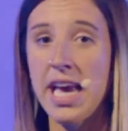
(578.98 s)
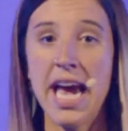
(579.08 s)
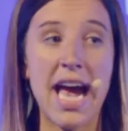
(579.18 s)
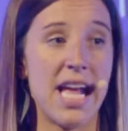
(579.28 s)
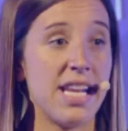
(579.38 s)

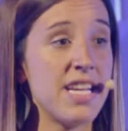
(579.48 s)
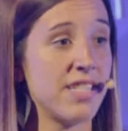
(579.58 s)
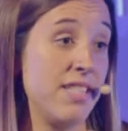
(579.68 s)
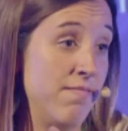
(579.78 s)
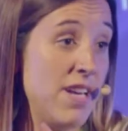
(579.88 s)
and he's,
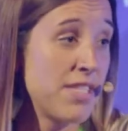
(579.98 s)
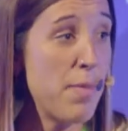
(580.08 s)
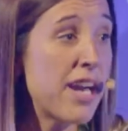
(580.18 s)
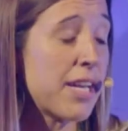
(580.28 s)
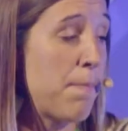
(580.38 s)
his
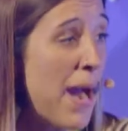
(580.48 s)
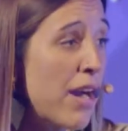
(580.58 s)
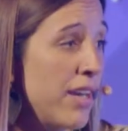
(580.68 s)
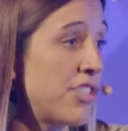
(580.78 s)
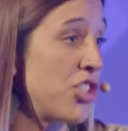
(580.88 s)
American
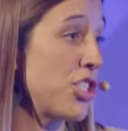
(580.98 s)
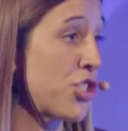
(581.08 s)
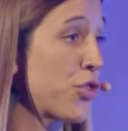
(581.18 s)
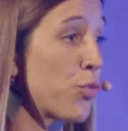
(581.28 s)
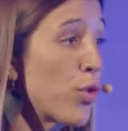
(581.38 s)
parents just
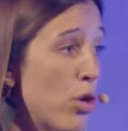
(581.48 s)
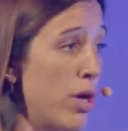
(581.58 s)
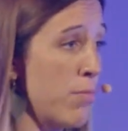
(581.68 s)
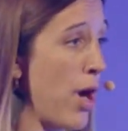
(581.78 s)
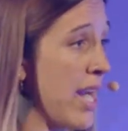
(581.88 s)
threw
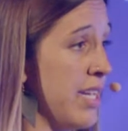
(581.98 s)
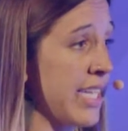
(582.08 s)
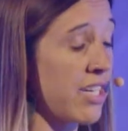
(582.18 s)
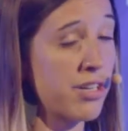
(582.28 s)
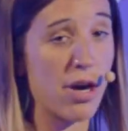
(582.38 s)
him right into
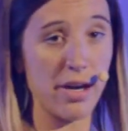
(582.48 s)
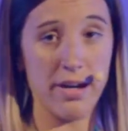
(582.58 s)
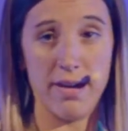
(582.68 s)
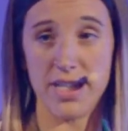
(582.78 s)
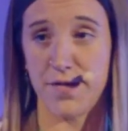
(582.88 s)
kindergarten
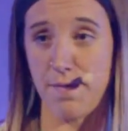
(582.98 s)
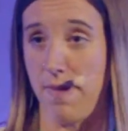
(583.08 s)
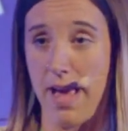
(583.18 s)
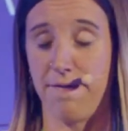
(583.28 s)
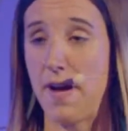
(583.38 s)
as,
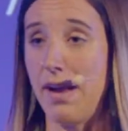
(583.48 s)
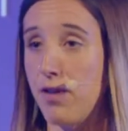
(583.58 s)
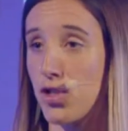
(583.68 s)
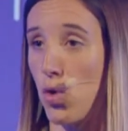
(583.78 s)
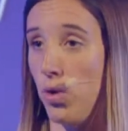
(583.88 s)
at five
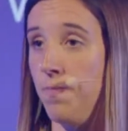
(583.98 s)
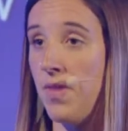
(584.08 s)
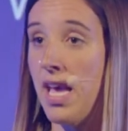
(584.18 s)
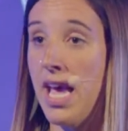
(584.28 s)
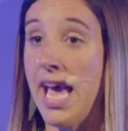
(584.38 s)
years old.
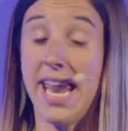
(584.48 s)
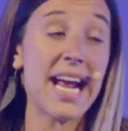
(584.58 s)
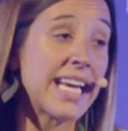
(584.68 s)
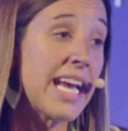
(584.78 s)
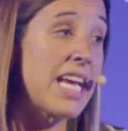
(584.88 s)
And I
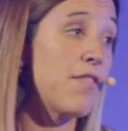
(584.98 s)
can't even